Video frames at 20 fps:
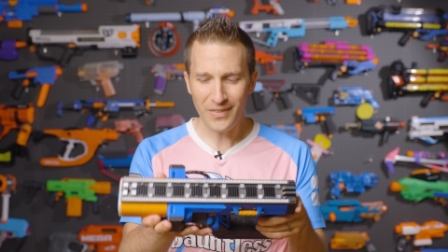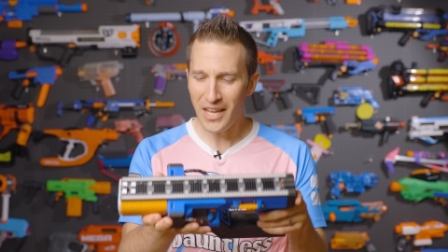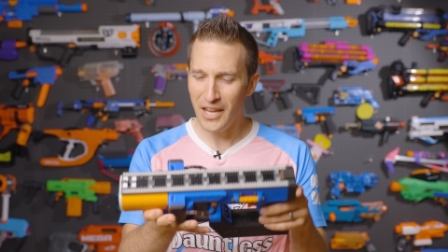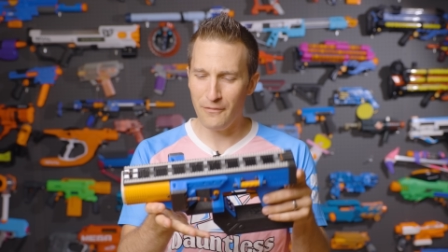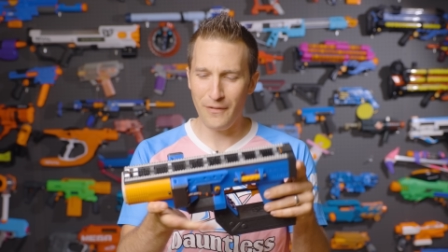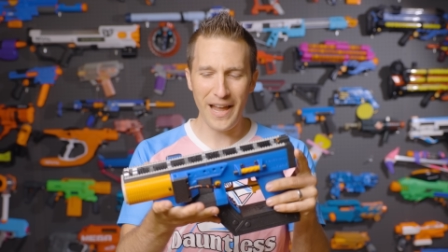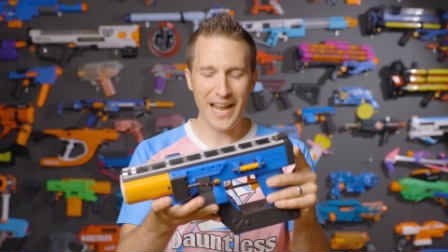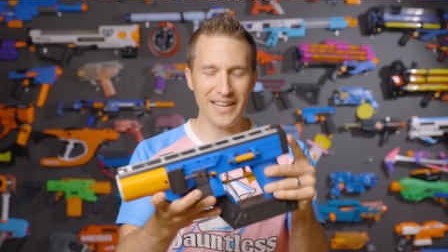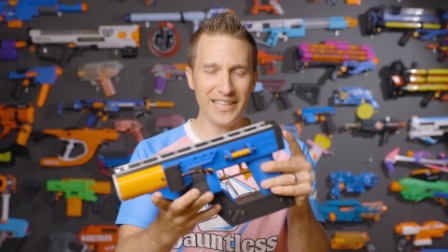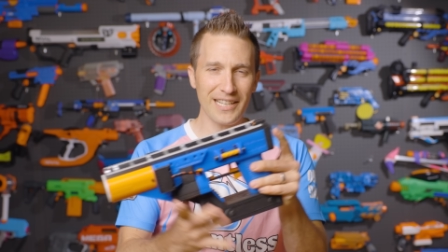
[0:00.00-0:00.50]

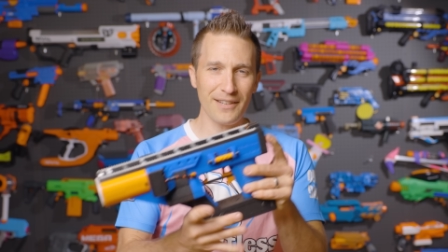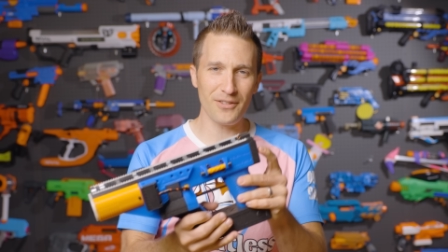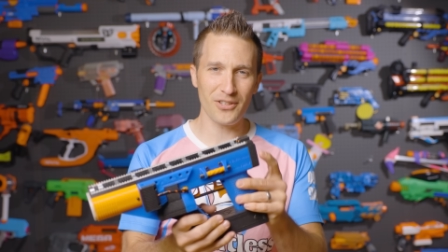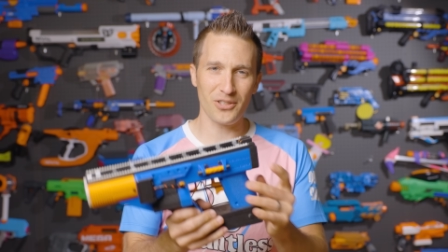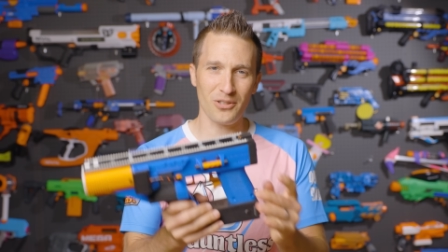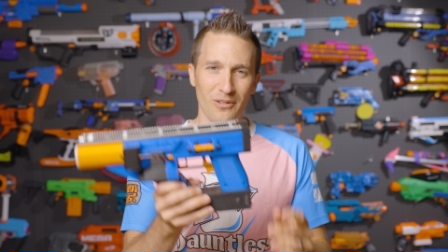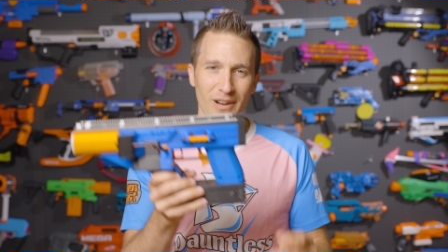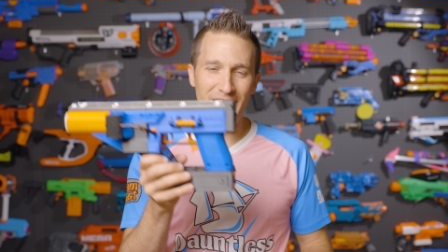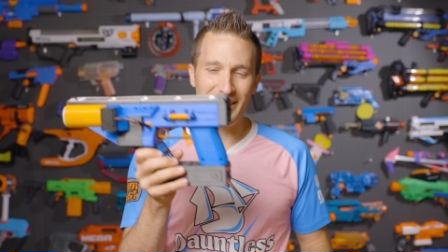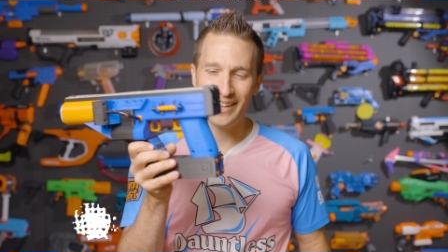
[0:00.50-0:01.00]
If I had to give
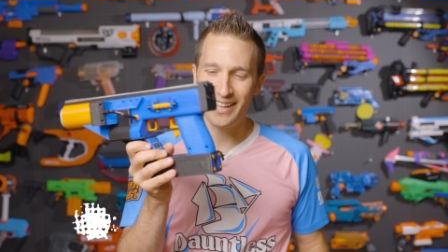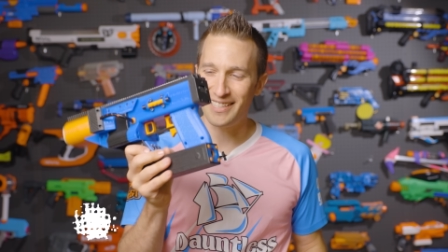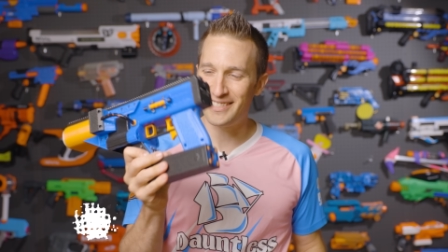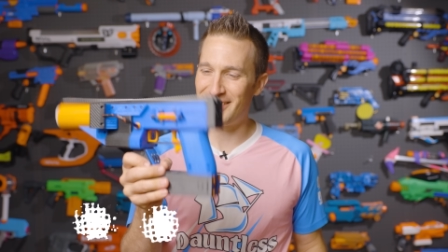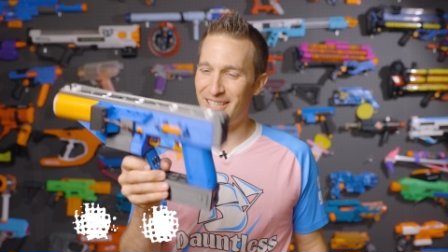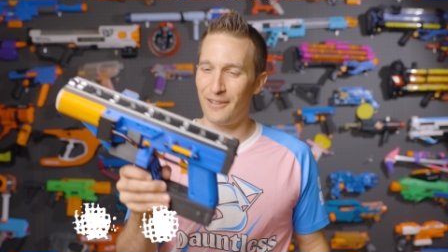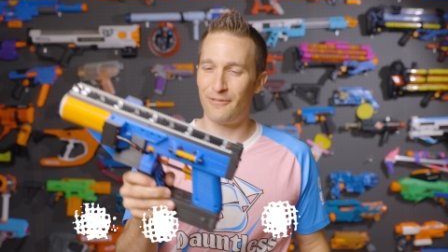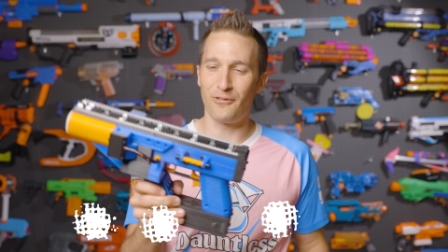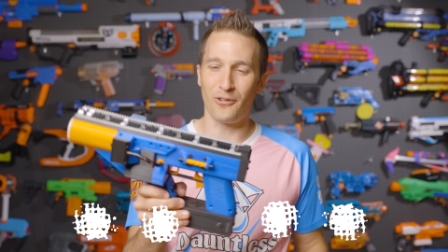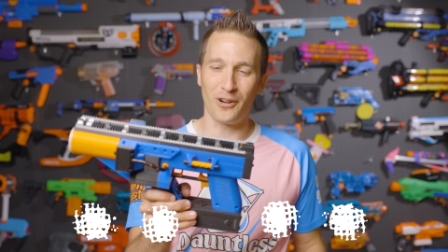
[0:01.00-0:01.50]
this a rating, I'd
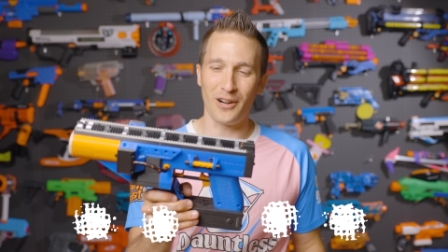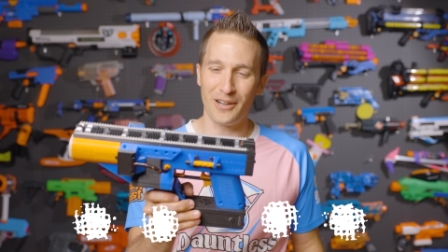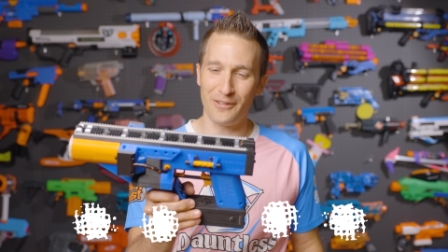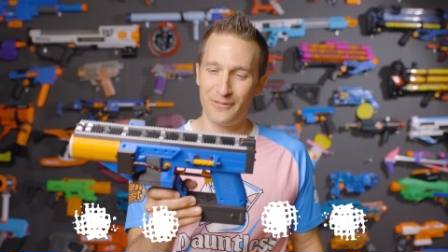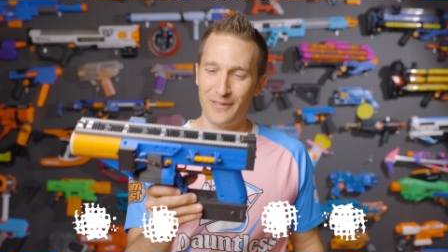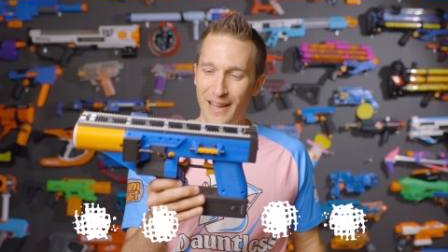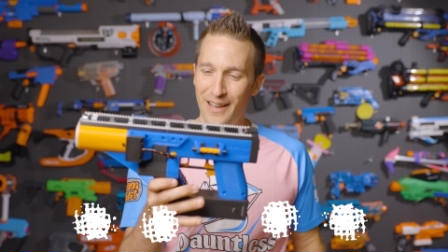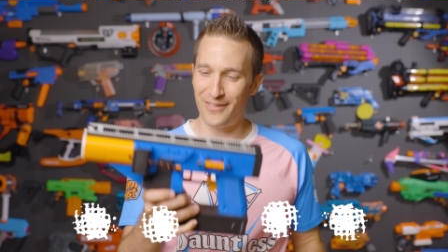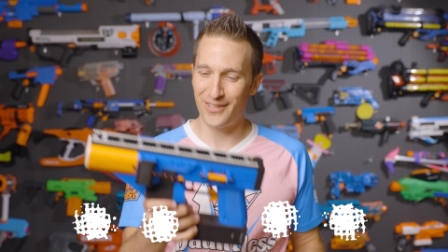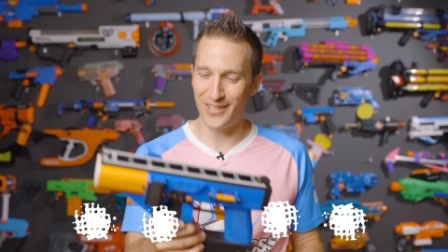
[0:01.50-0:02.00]
say four out of
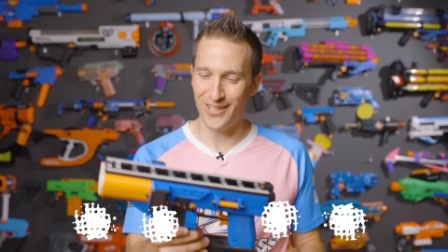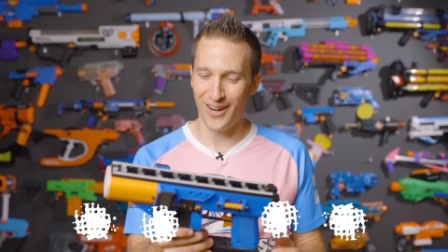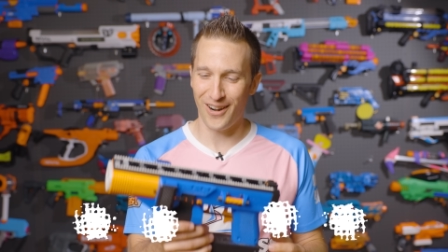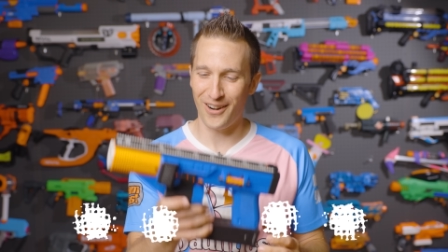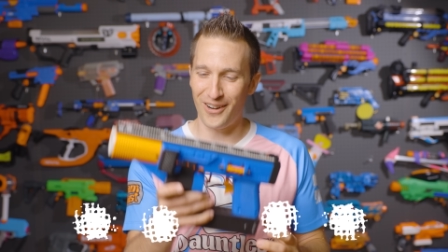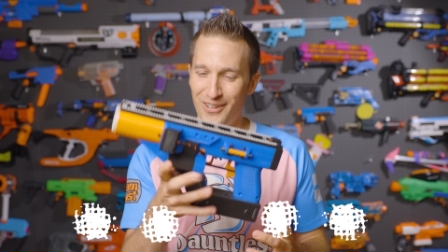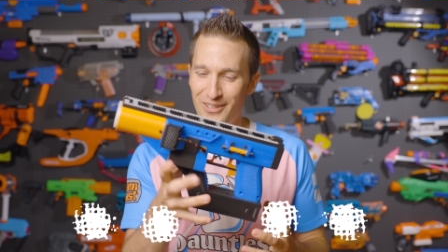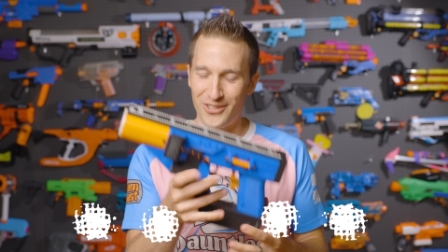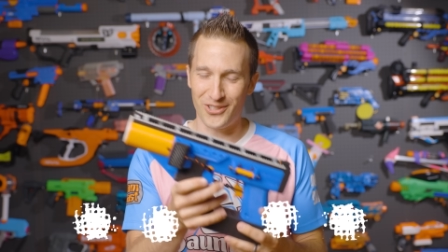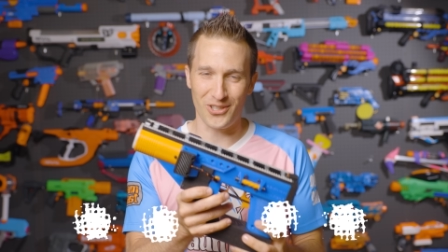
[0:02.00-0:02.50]
five
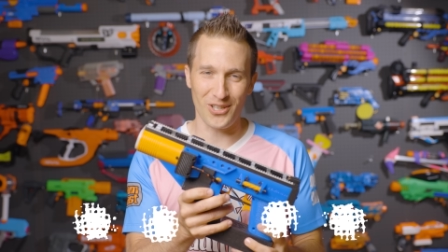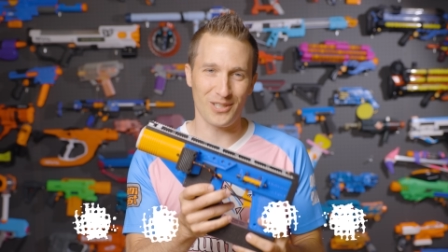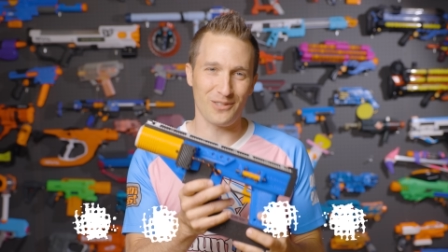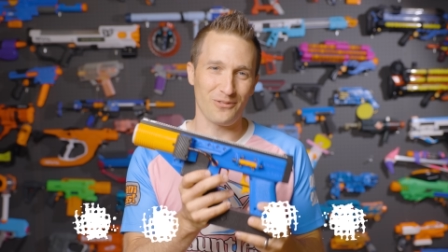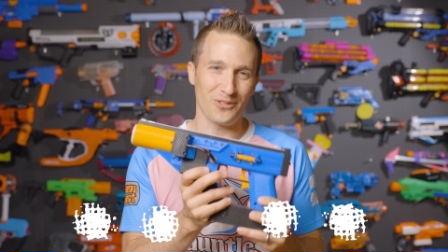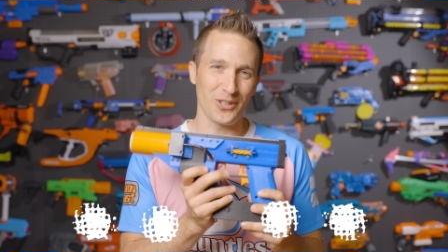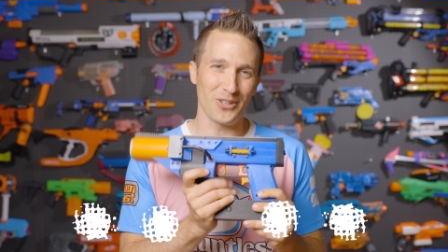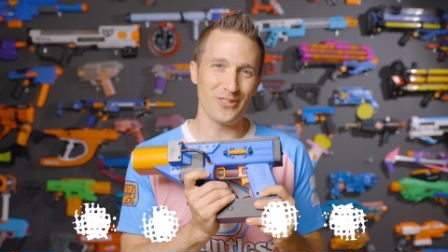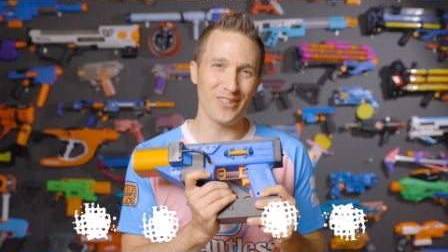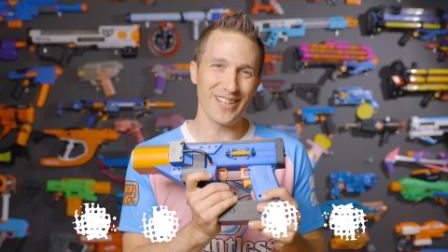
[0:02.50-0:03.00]
stars just
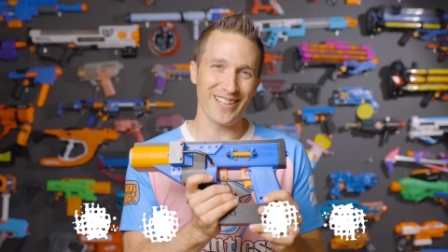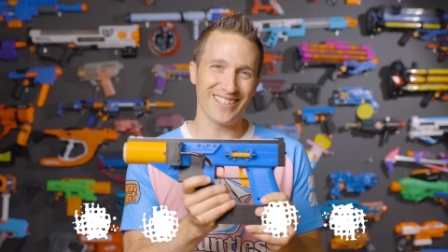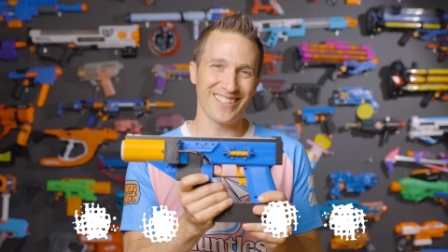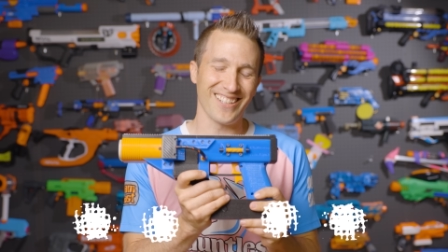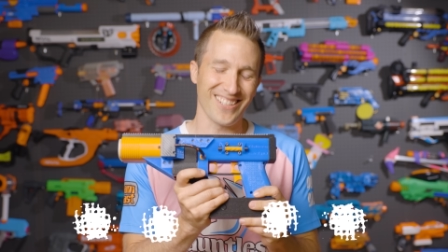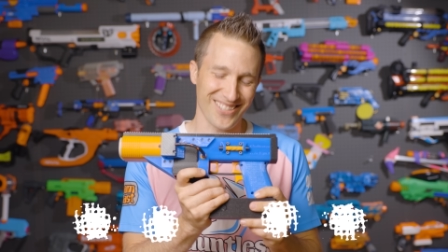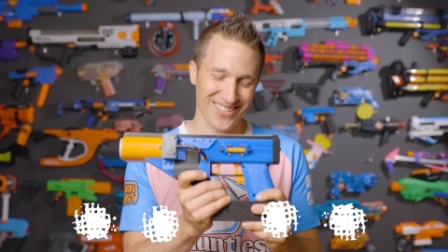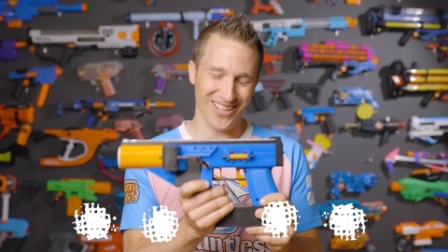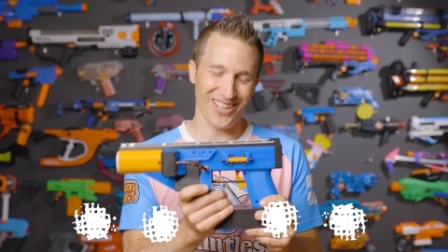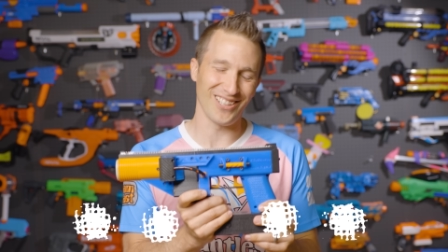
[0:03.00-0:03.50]
for
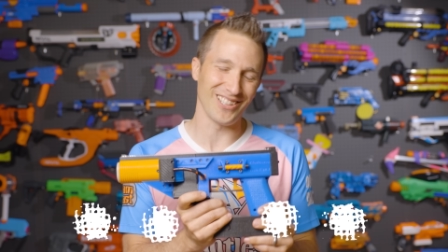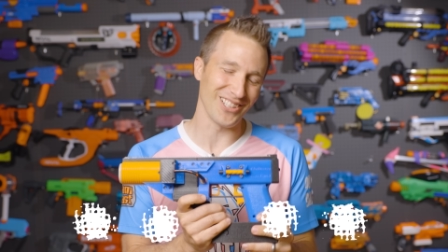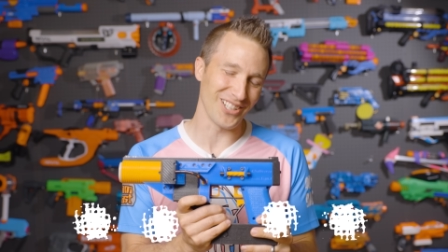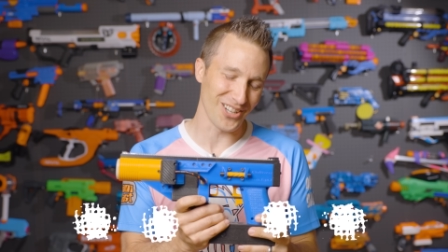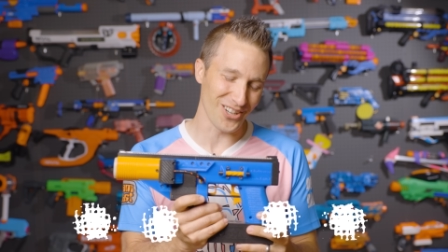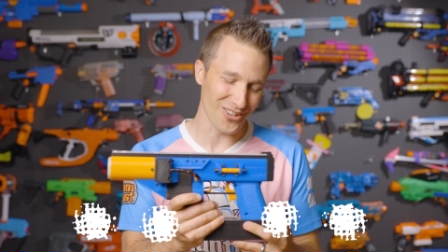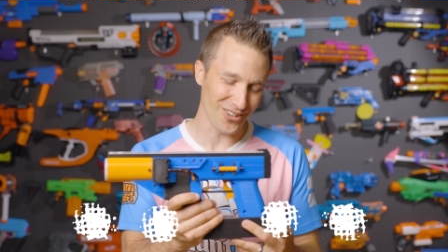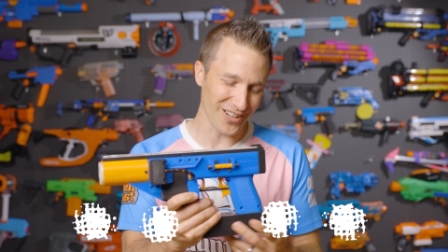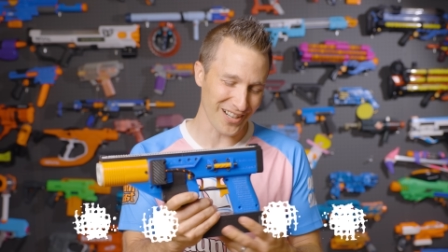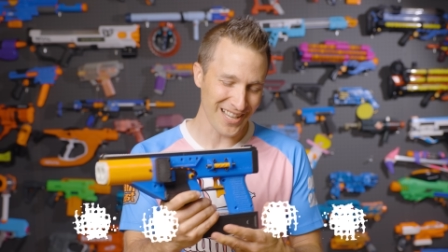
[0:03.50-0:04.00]
uniqueness
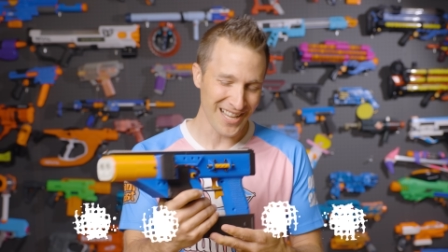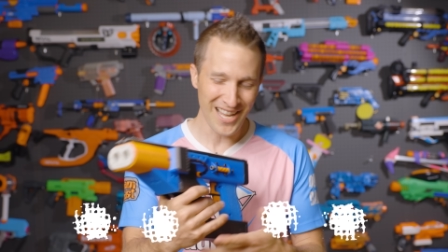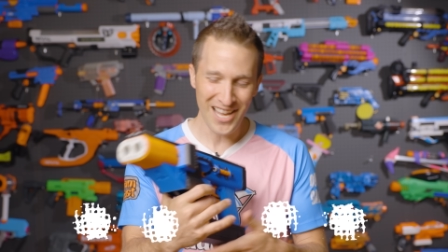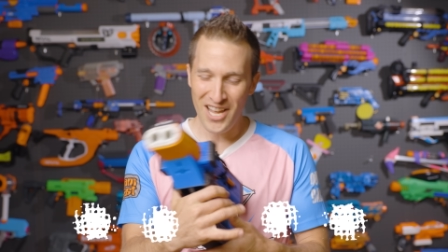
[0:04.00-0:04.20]
alone.